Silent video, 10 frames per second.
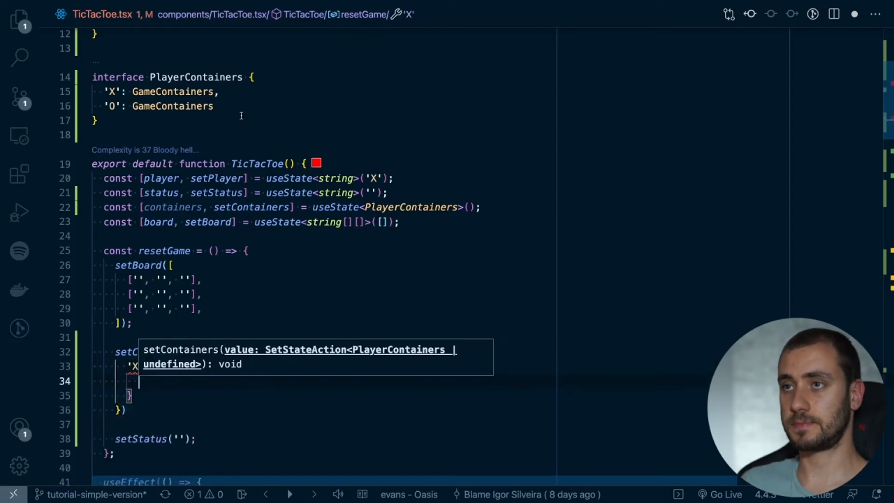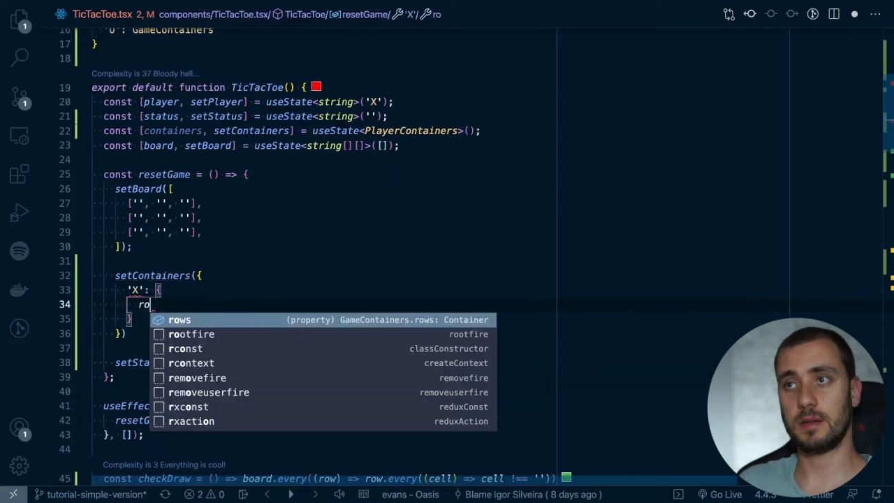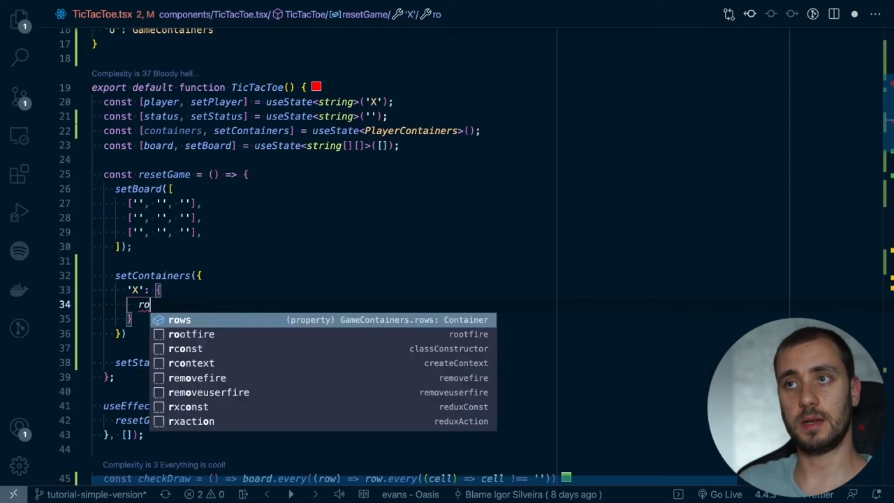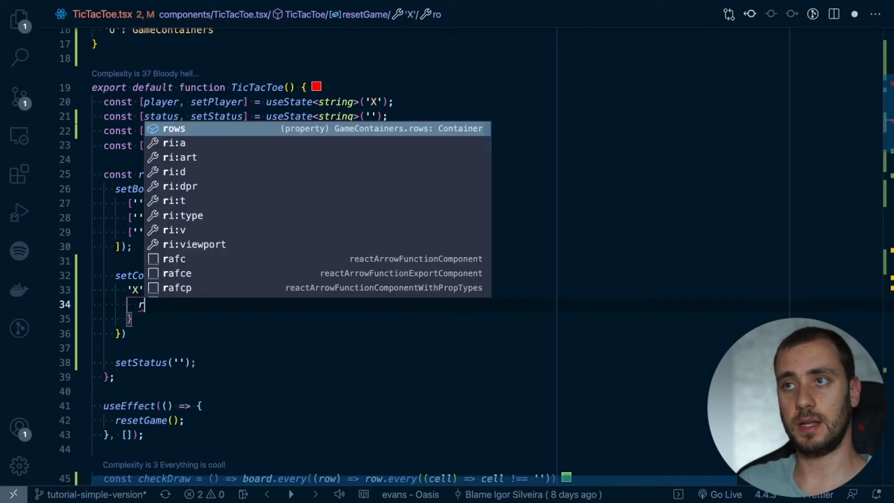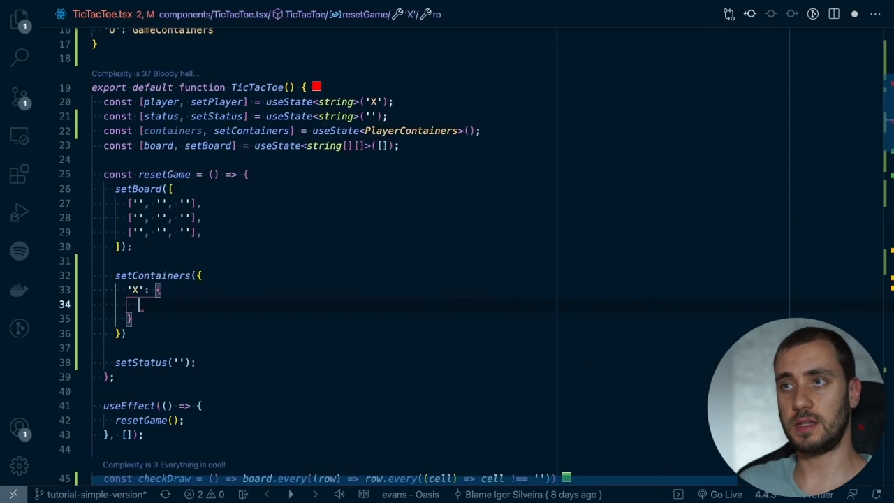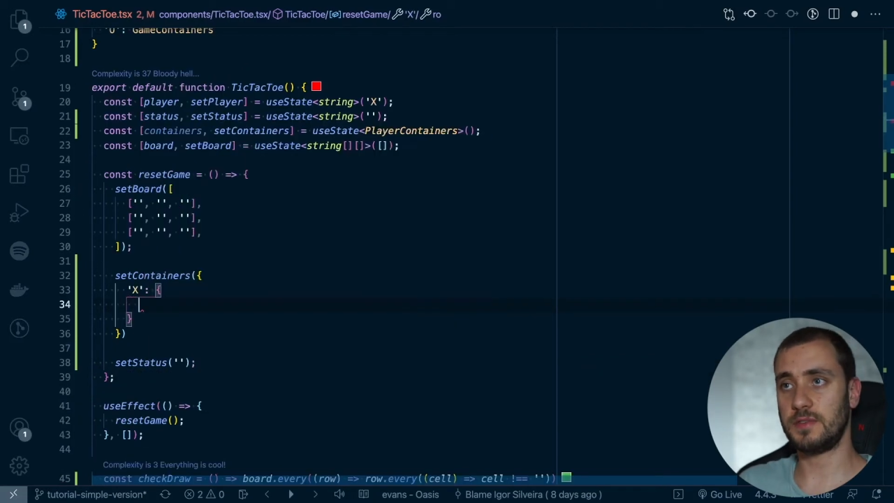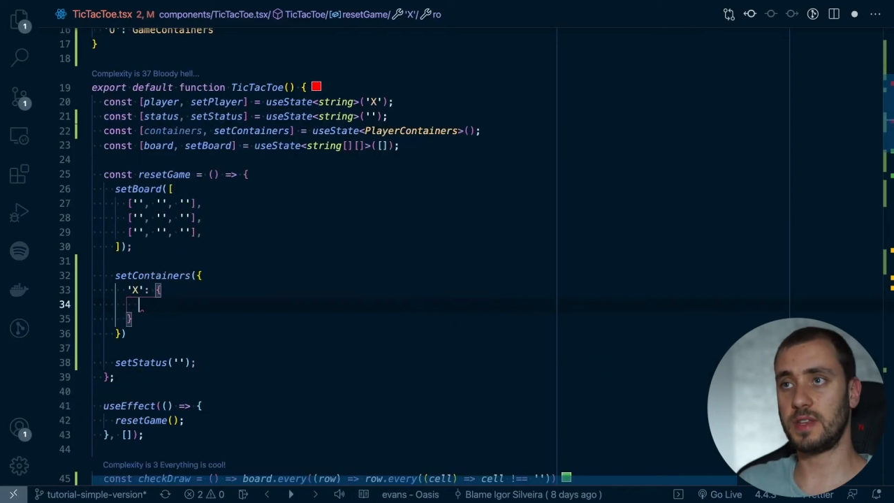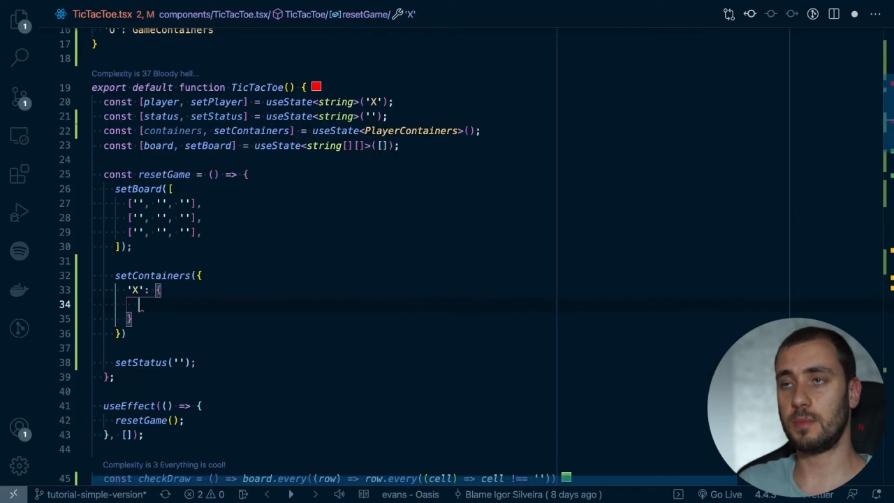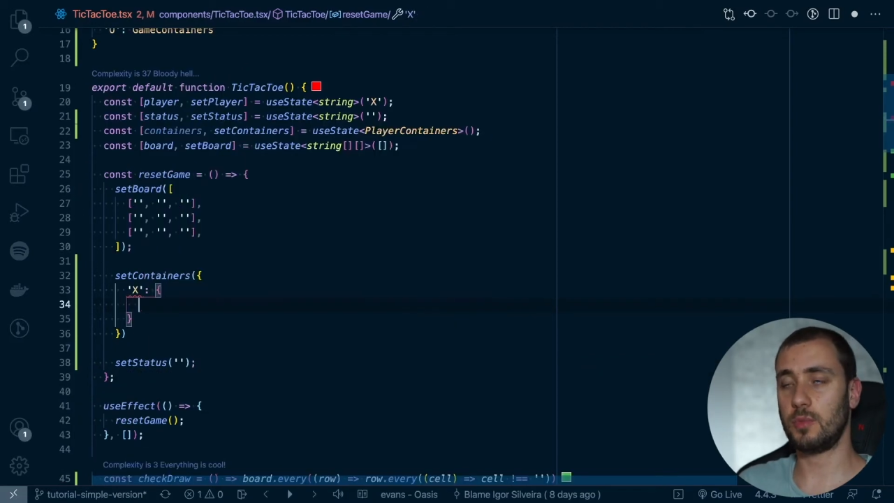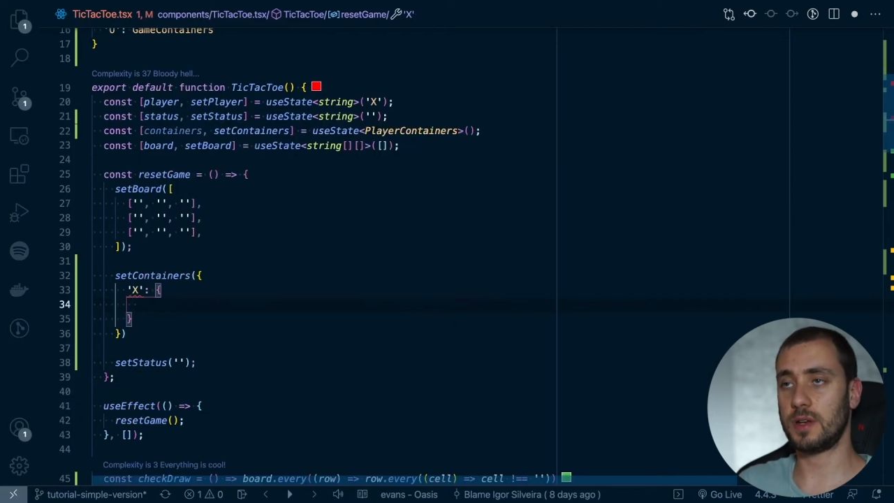And each of
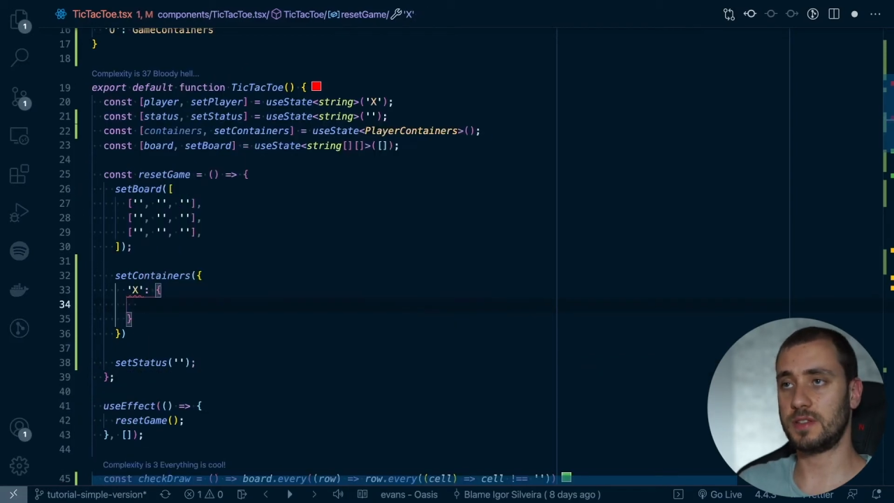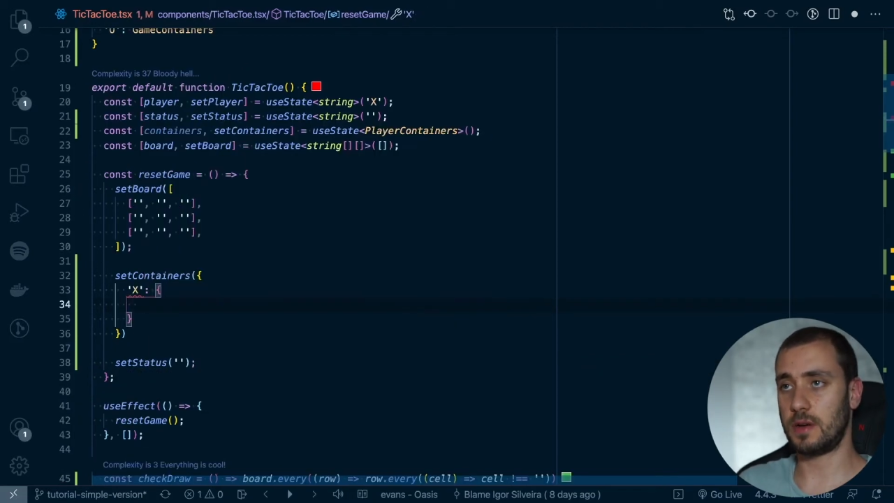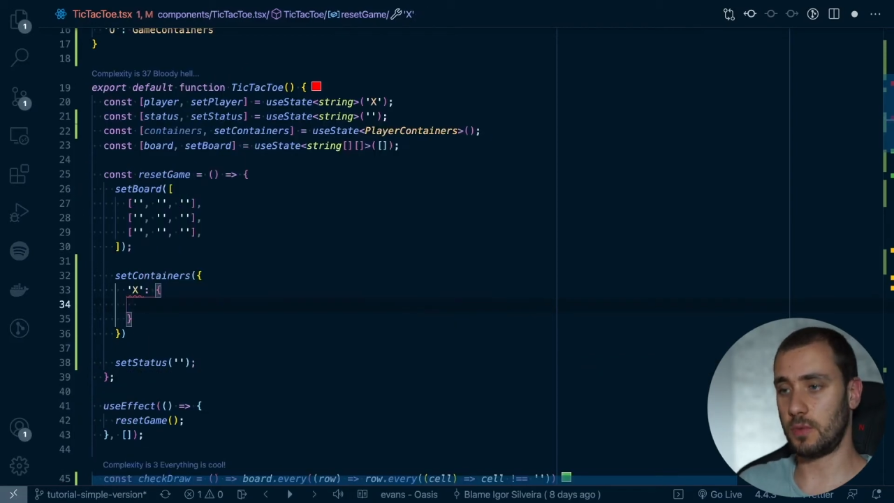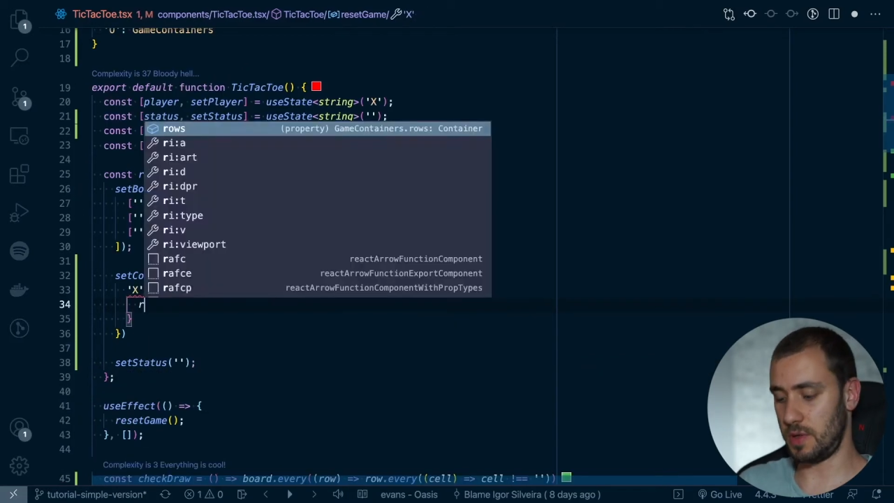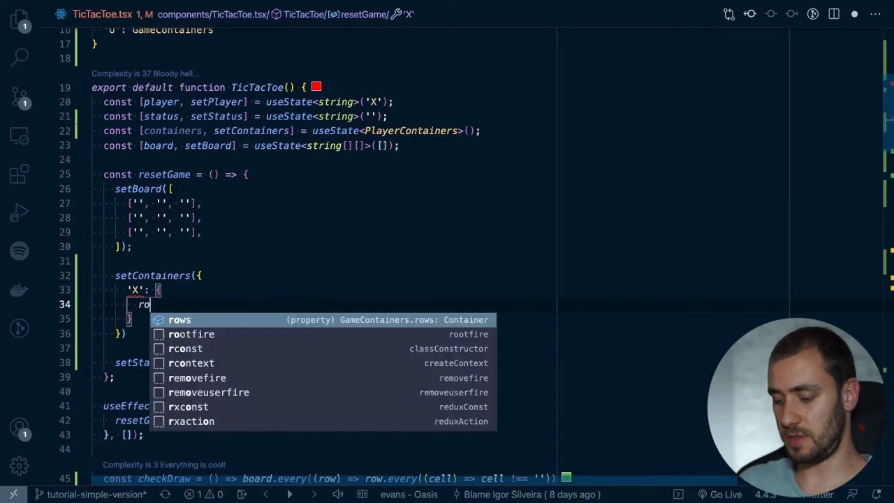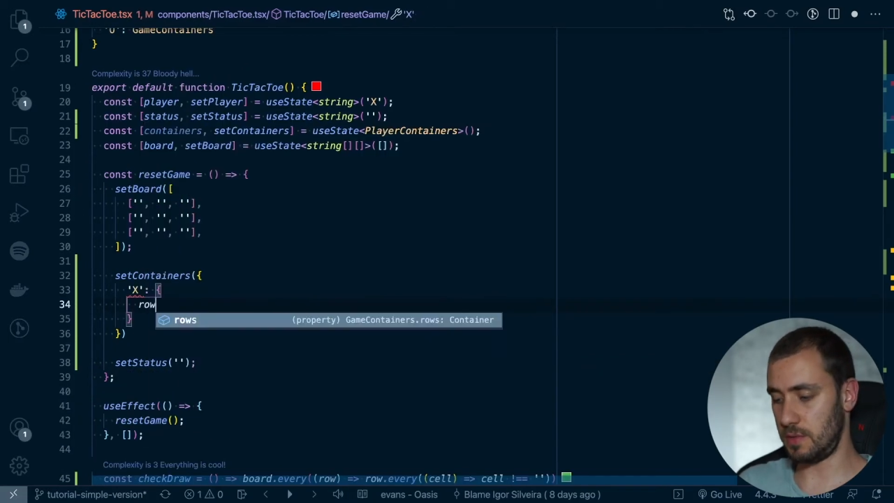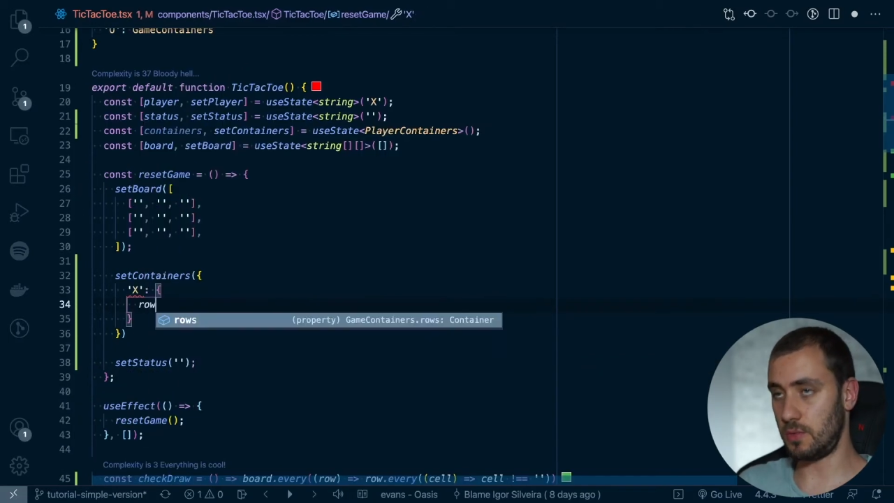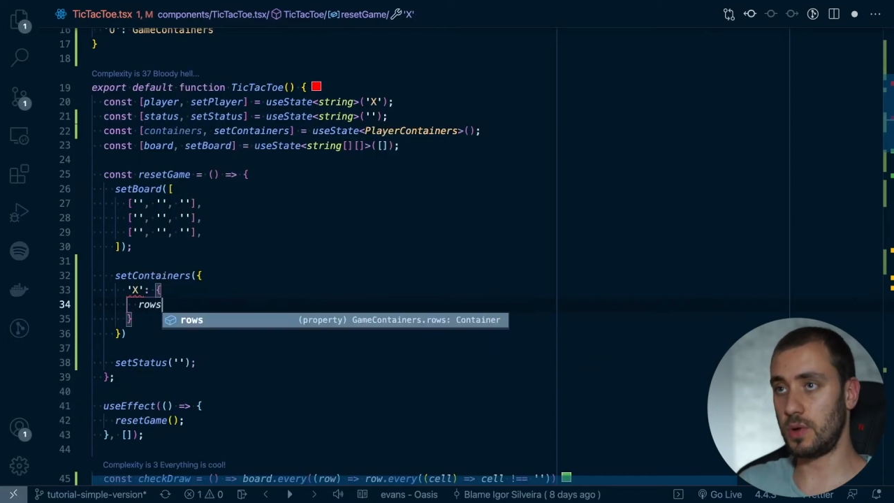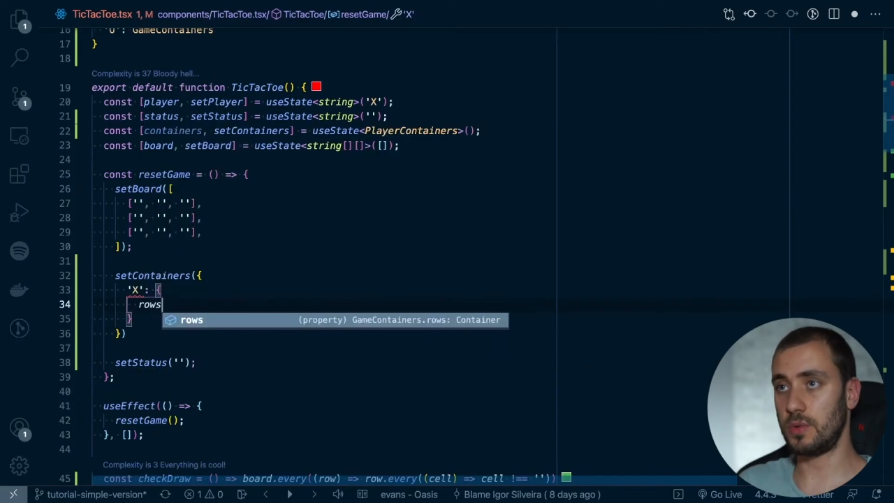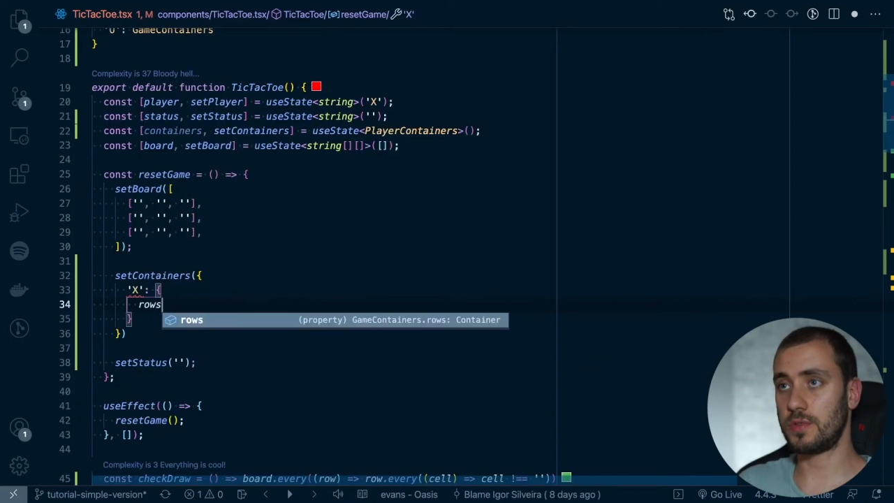them, we're going to start with the
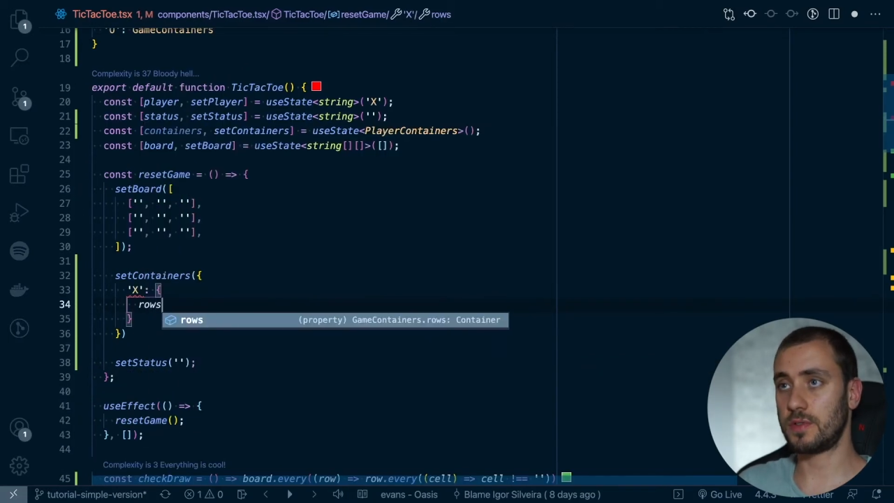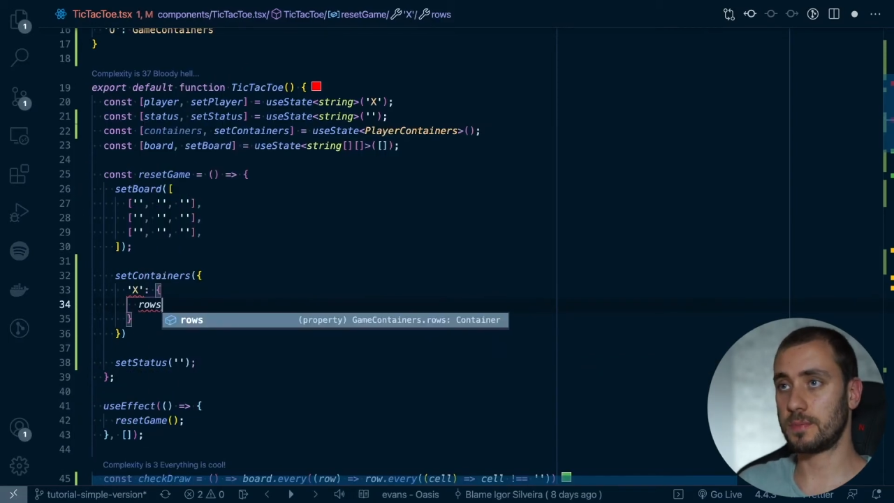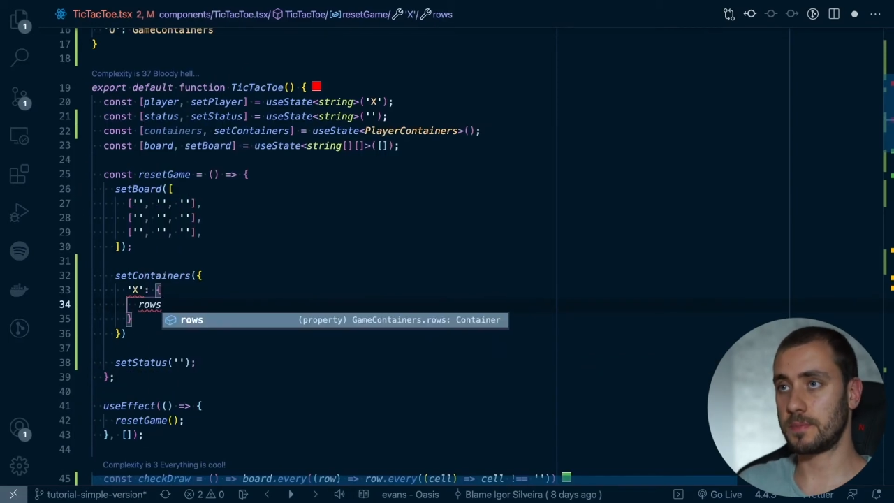rows,